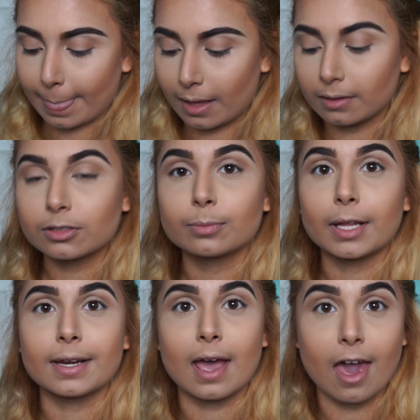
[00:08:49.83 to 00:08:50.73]
And to
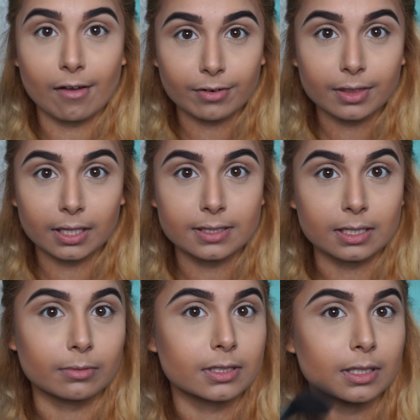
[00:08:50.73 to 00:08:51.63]
blend everything in
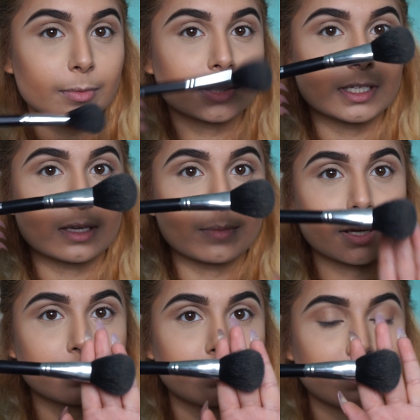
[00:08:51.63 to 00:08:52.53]
seamlessly, I'm going to take
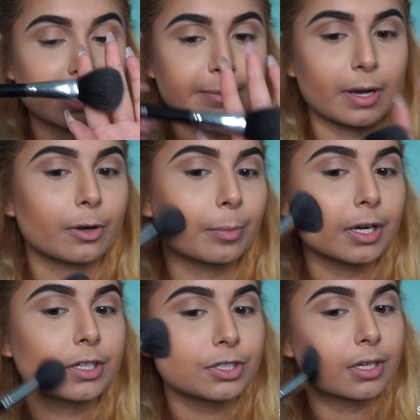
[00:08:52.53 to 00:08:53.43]
my face powder brush